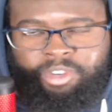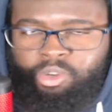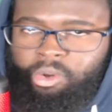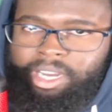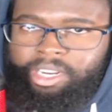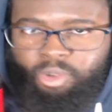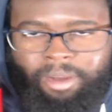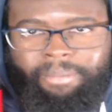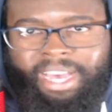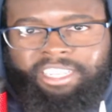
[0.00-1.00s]
We do a lot of
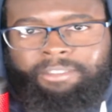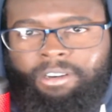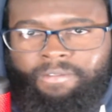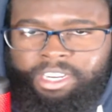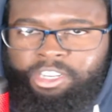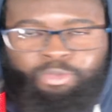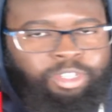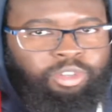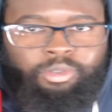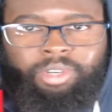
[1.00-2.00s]
great basketball videos. We
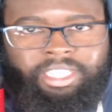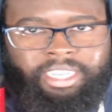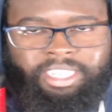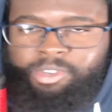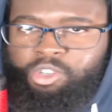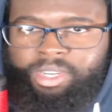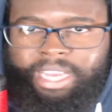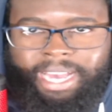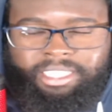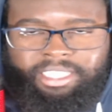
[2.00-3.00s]
do quizzes, we do
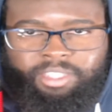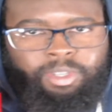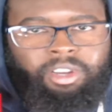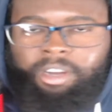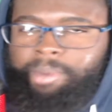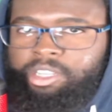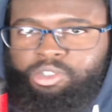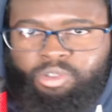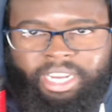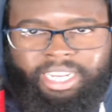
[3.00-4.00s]
reactions, we talk about
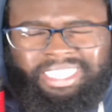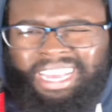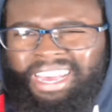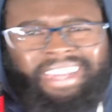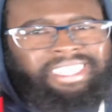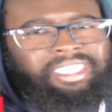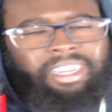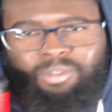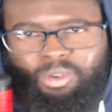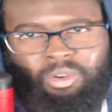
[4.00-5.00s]
trades, just
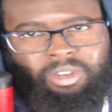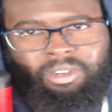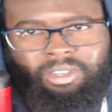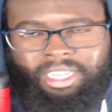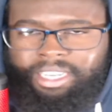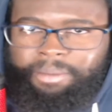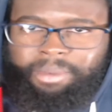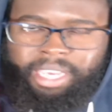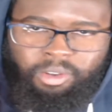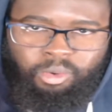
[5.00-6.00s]
stuff going on in the
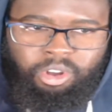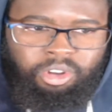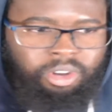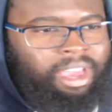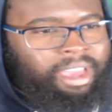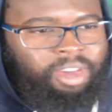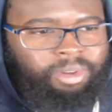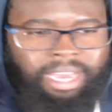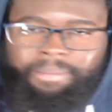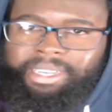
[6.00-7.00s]
NBA world. And
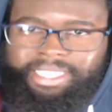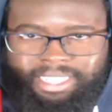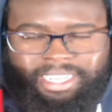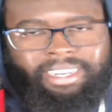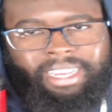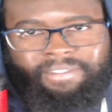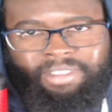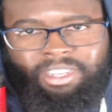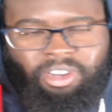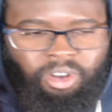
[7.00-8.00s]
with that being said, today's
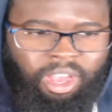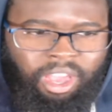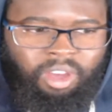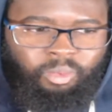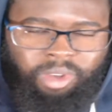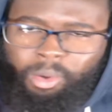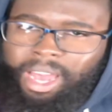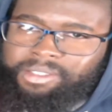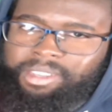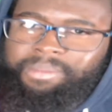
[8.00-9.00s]
video, we
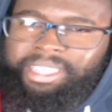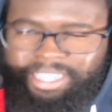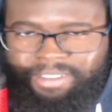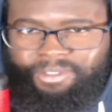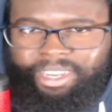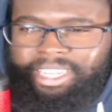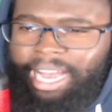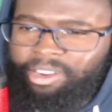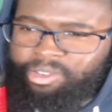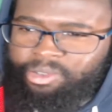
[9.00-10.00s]
have something different because
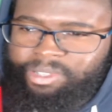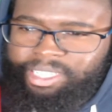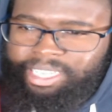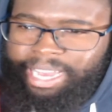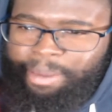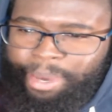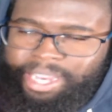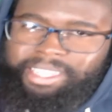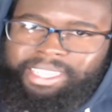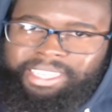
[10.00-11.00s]
I don't usually like pay
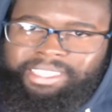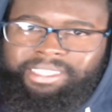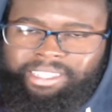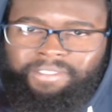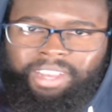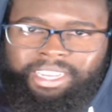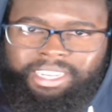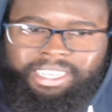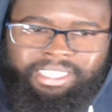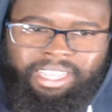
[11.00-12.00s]
attention to stuff like
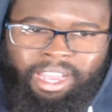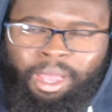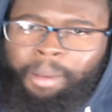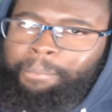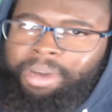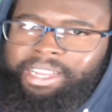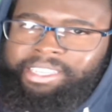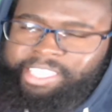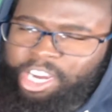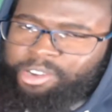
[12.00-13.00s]
this. But
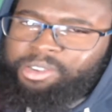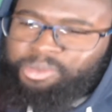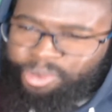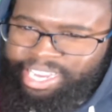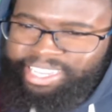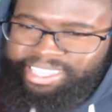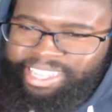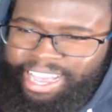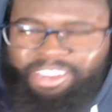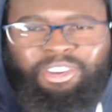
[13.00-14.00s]
Jerry West,
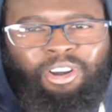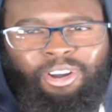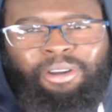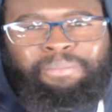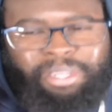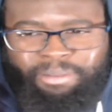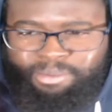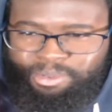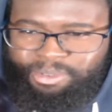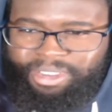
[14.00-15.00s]
out of all
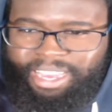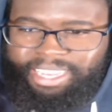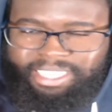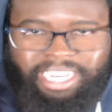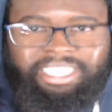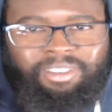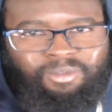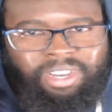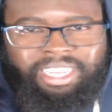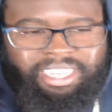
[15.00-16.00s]
people, and JJ
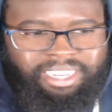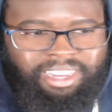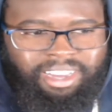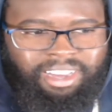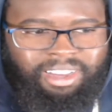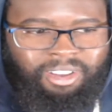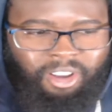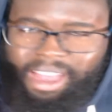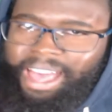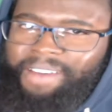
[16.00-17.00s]
Redick
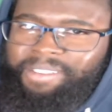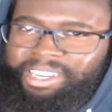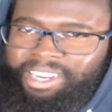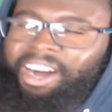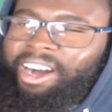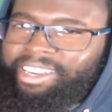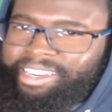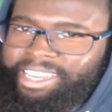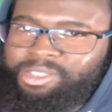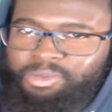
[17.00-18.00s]
are having a
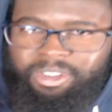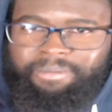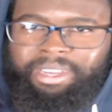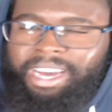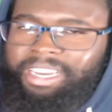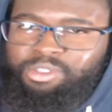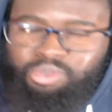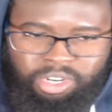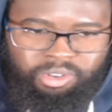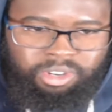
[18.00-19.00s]
disagreement. Now, if you
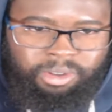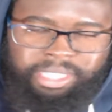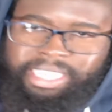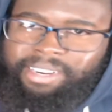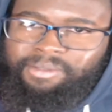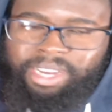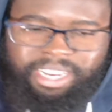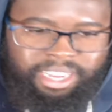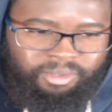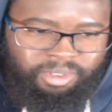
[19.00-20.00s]
don't know, JJ
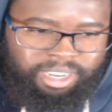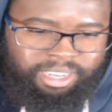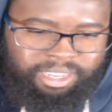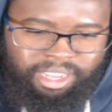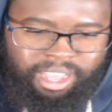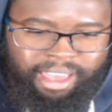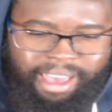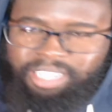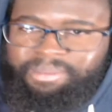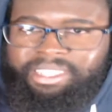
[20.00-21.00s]
Redick uh,
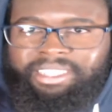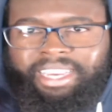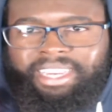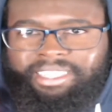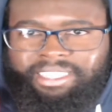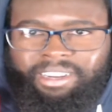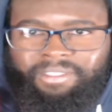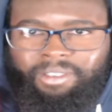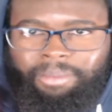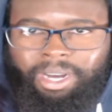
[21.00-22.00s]
has been saying
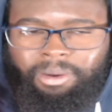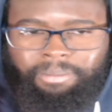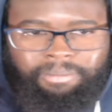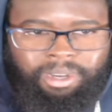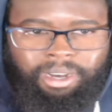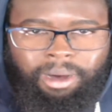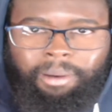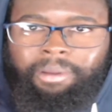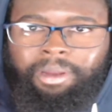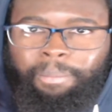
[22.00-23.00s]
stuff about
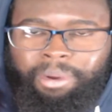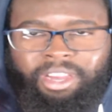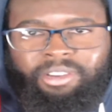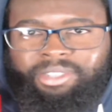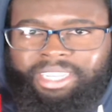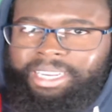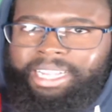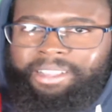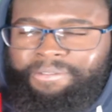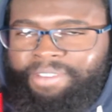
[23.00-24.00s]
uh, the players in
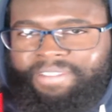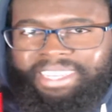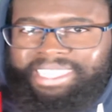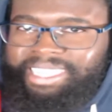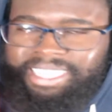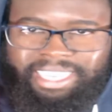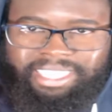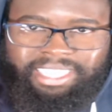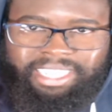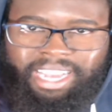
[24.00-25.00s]
like the 50s and
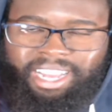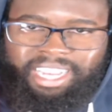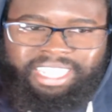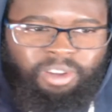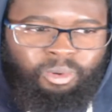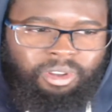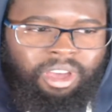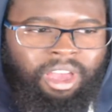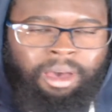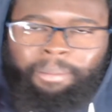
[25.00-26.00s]
60s and how like they were
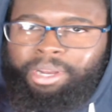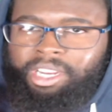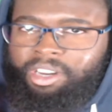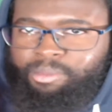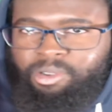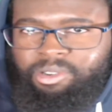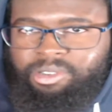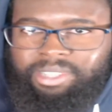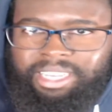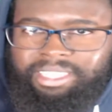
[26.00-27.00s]

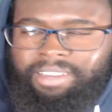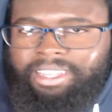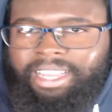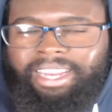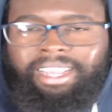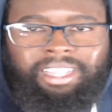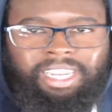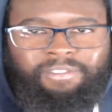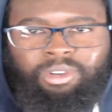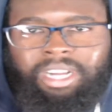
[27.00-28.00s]
plumbers and stuff like that, and, and the
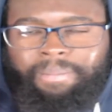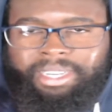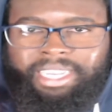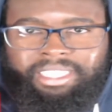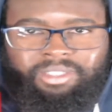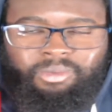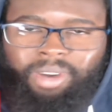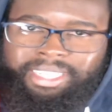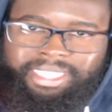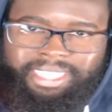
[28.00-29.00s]
level of competition
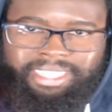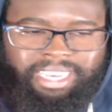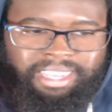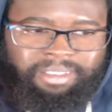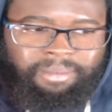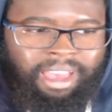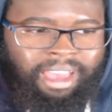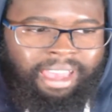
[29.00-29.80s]
wasn't the same.